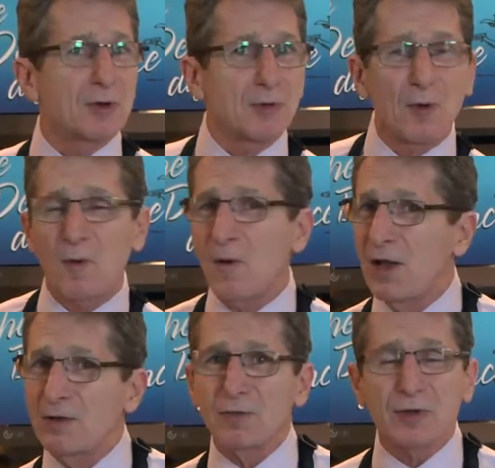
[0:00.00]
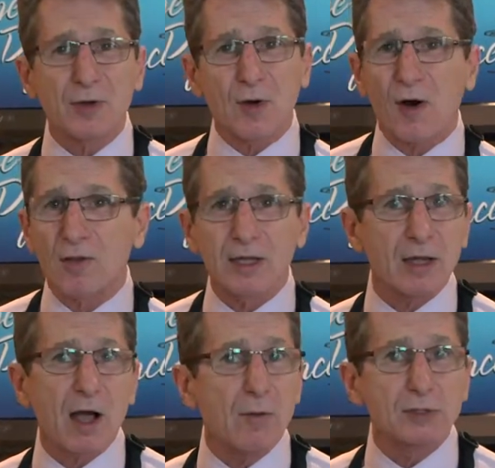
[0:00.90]
and the oil and the garlic.
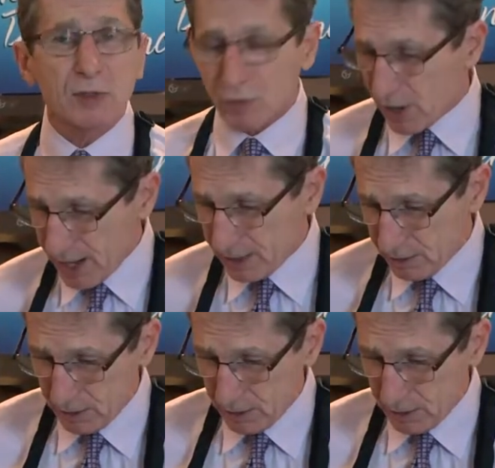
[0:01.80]
Oh, it's great.